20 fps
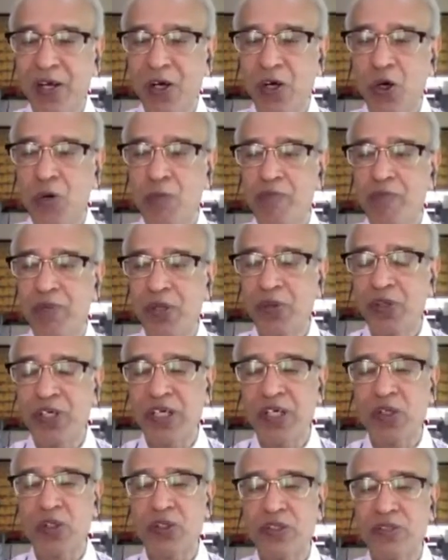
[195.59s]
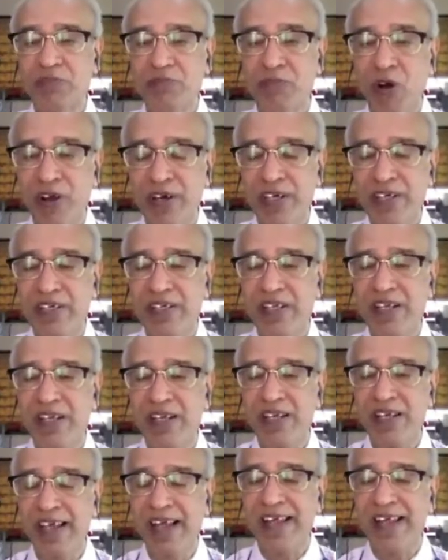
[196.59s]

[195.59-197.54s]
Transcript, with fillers: home glucose monitoring